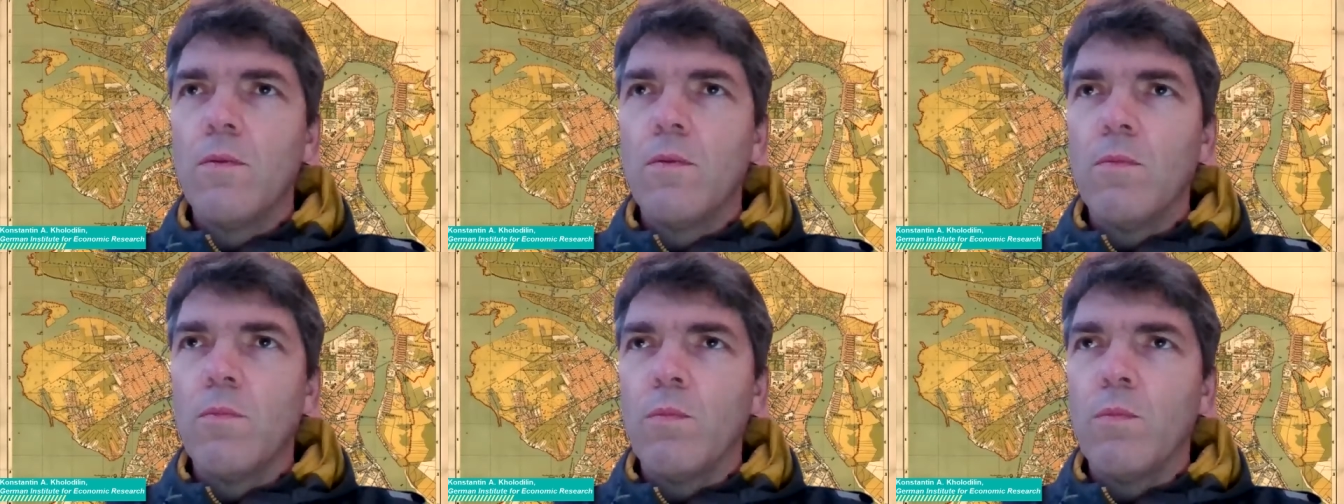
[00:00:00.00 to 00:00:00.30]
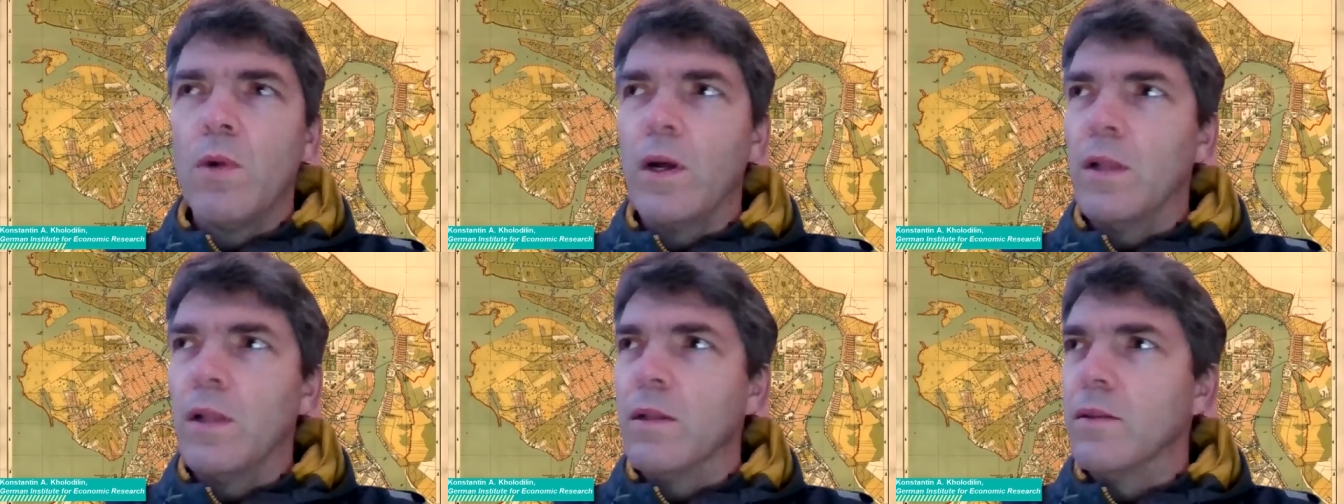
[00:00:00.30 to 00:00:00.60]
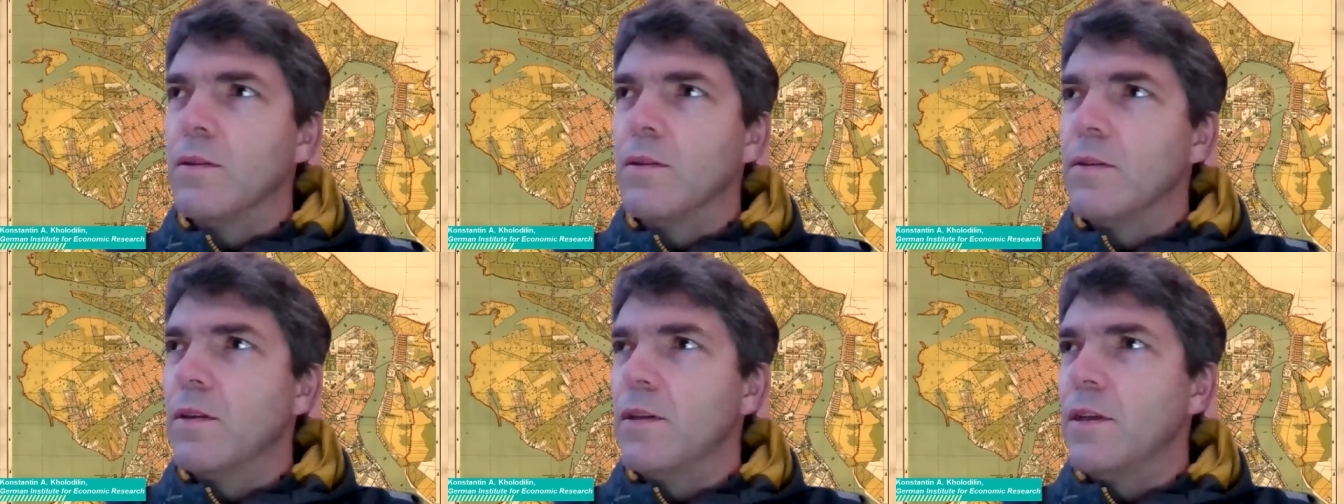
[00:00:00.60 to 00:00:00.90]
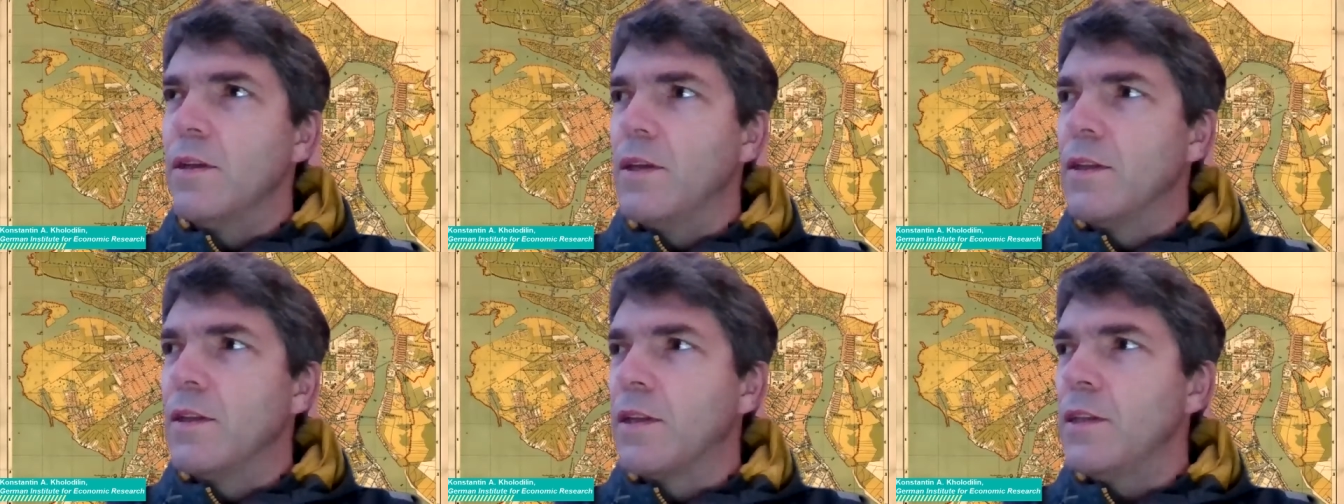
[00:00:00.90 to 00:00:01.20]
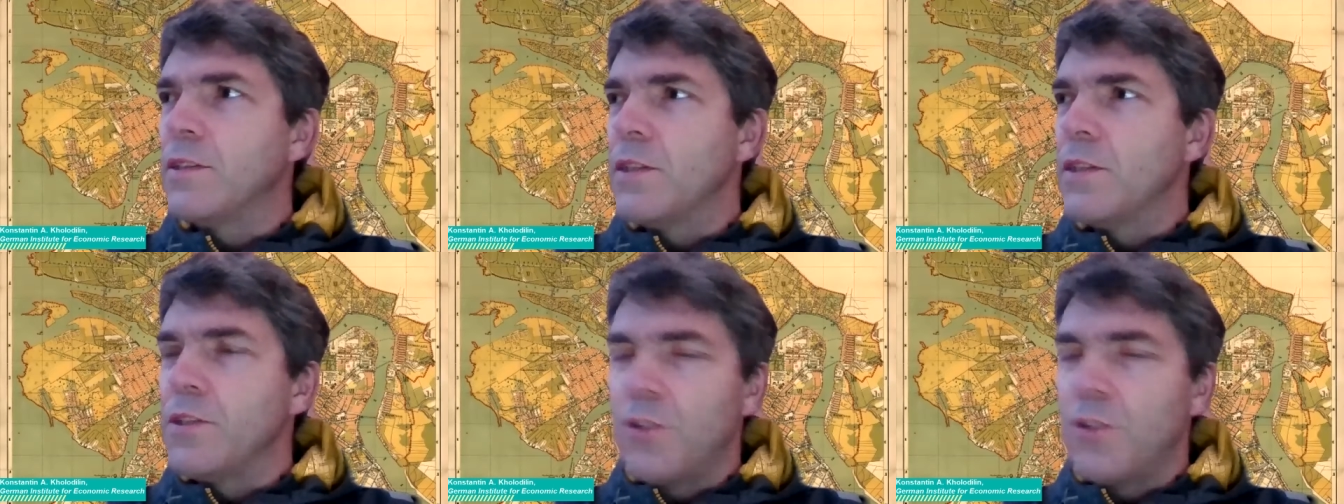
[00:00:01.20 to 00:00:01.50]
Well, at
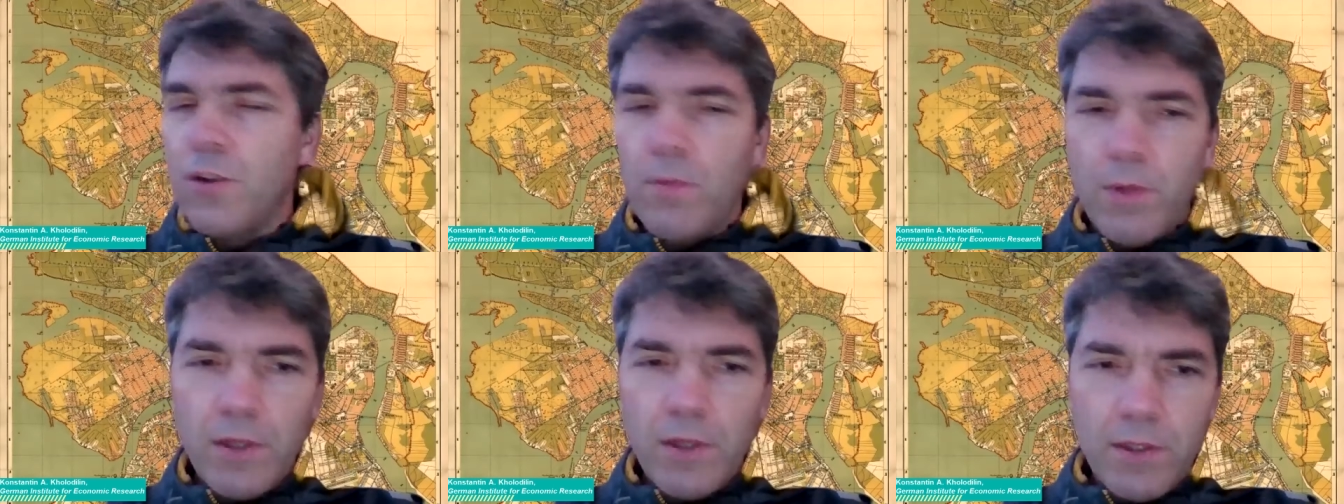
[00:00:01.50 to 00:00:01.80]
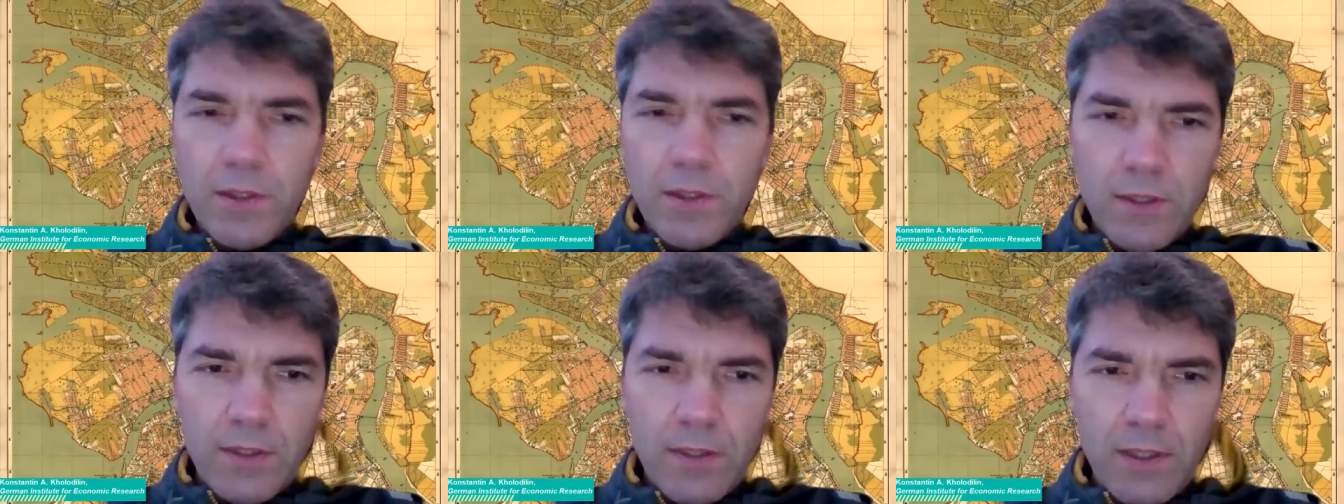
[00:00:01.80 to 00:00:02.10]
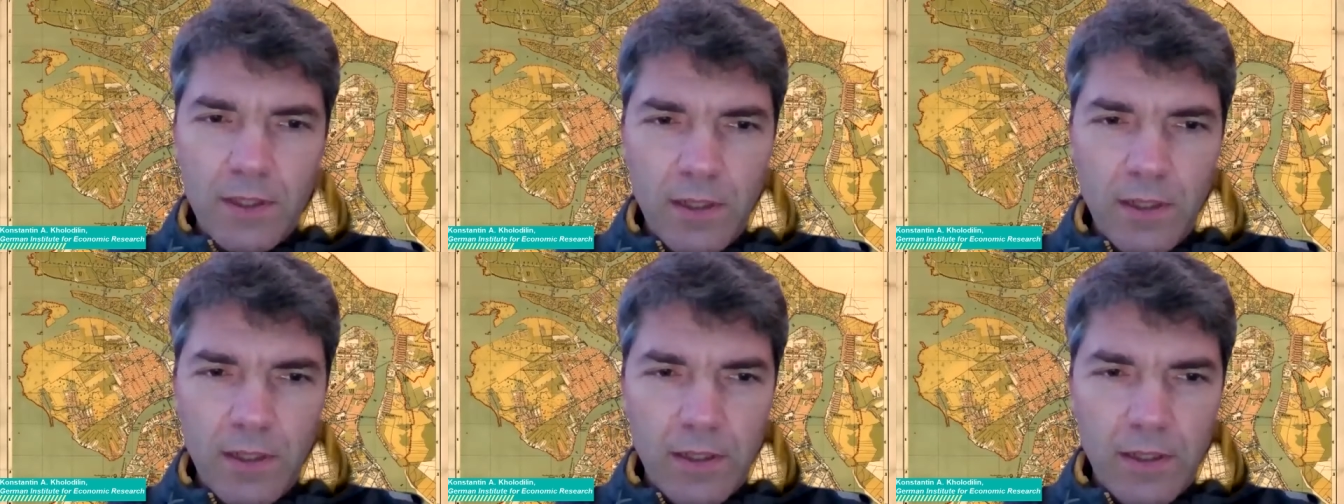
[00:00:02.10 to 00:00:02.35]
least in Germany, it's